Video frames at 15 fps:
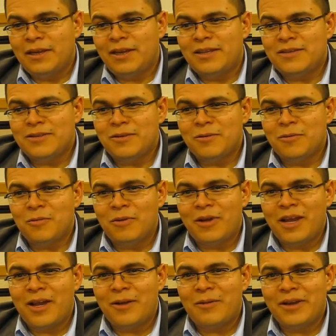And so
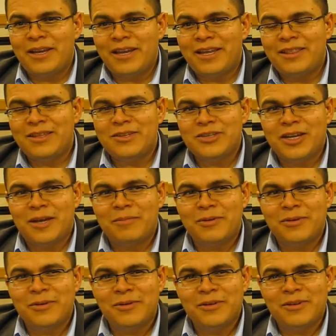how I end the
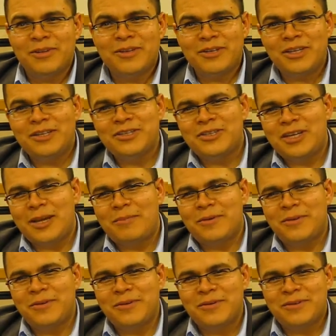chapter, each
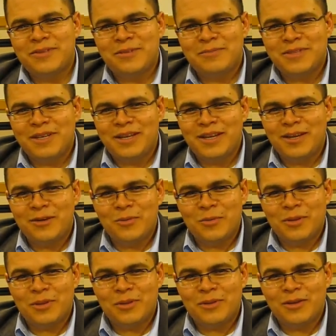chapter seems to end
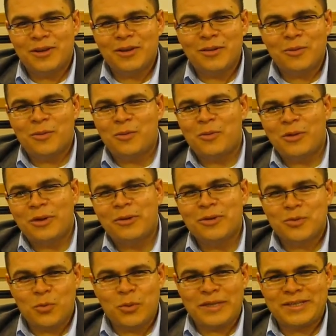with a queer
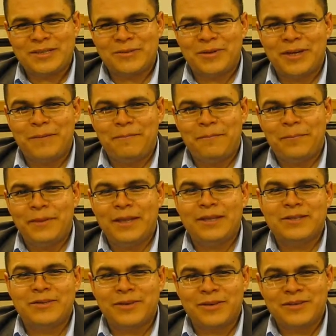twist, right?
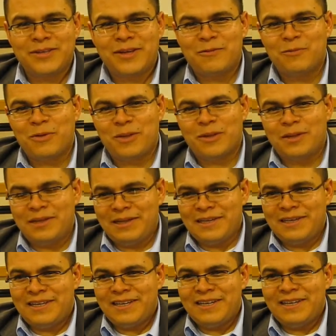It starts off with
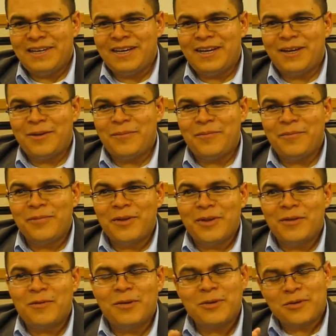a
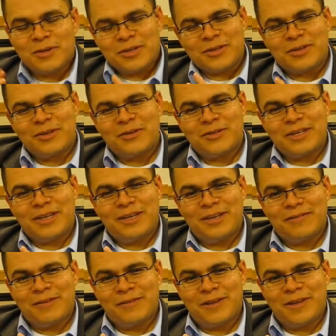very traditional understanding
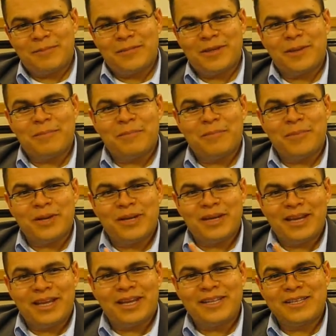of the family, but
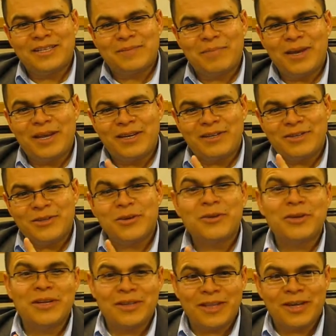it ends by
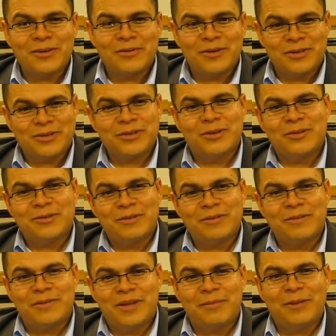turning that traditional notion of
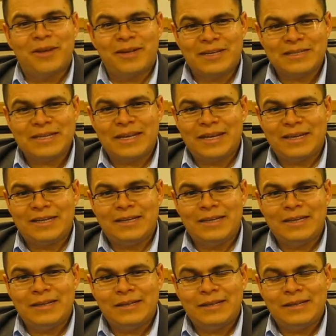the family on its head.